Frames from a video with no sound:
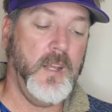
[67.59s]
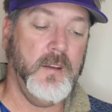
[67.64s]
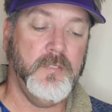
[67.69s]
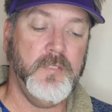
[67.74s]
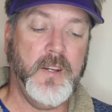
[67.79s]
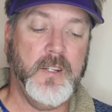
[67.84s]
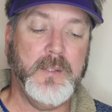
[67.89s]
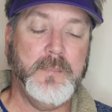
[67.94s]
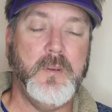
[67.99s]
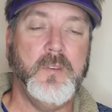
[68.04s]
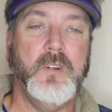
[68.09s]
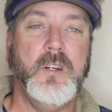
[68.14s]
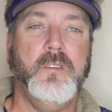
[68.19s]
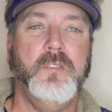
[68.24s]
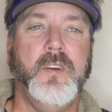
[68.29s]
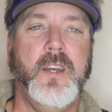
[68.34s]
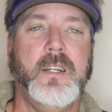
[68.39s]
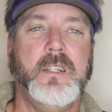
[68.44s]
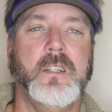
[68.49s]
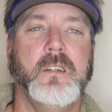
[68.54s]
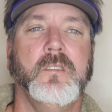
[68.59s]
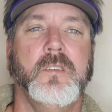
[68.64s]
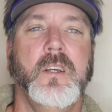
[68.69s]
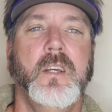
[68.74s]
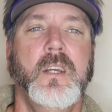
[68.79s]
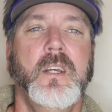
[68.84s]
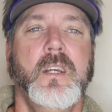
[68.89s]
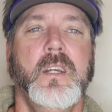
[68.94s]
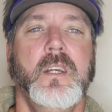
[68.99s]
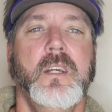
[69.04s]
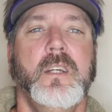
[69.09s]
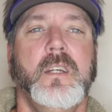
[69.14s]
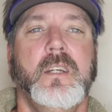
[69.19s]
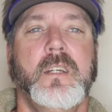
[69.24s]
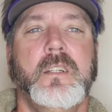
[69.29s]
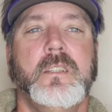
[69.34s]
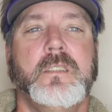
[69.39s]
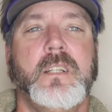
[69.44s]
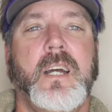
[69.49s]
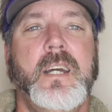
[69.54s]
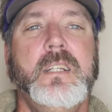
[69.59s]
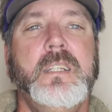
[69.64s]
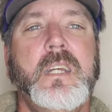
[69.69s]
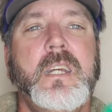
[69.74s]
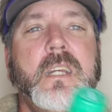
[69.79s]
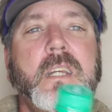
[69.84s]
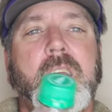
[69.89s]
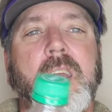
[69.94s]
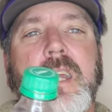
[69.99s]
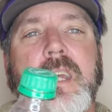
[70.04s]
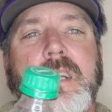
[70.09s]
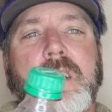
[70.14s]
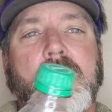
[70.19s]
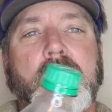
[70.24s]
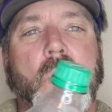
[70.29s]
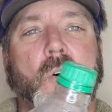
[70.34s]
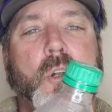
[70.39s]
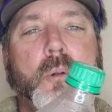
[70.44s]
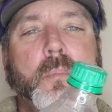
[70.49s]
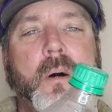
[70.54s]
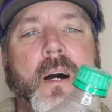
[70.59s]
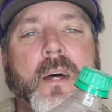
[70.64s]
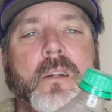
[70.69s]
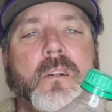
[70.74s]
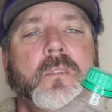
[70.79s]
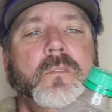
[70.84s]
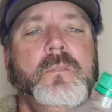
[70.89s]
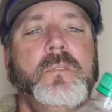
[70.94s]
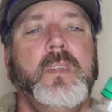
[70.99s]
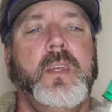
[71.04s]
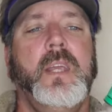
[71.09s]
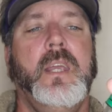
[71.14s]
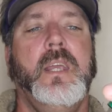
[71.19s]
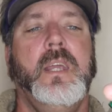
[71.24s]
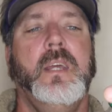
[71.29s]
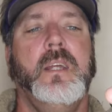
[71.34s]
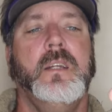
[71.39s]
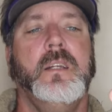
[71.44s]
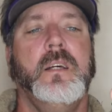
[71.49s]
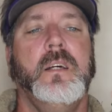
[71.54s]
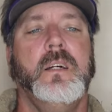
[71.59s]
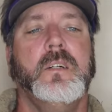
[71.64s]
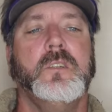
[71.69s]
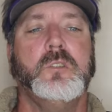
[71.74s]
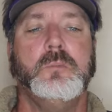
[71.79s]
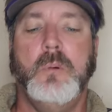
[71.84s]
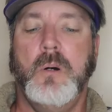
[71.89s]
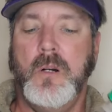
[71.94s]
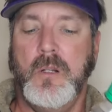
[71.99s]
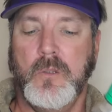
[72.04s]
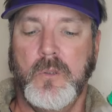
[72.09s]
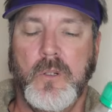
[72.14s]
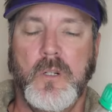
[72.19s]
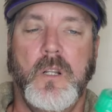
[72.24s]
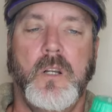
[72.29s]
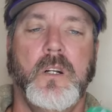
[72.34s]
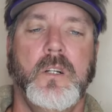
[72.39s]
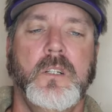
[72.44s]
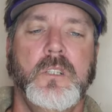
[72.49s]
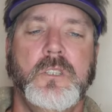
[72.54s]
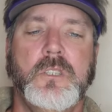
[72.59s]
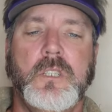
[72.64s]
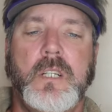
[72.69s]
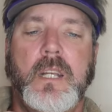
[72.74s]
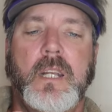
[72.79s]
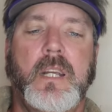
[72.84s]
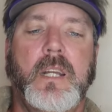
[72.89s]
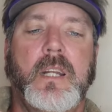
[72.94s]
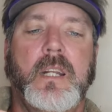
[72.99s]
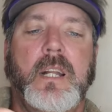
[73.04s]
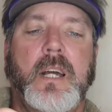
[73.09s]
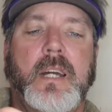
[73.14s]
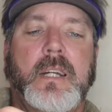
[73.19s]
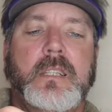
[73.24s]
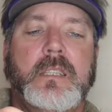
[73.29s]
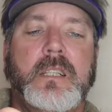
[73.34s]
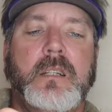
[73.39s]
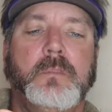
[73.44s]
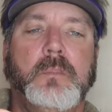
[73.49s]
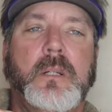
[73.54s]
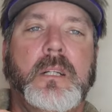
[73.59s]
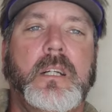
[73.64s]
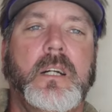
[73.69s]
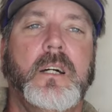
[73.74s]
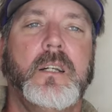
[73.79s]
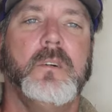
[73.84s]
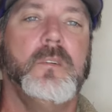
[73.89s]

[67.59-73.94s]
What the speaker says: have found to be very effective is I take a soda bottle and small or large, and I simply cut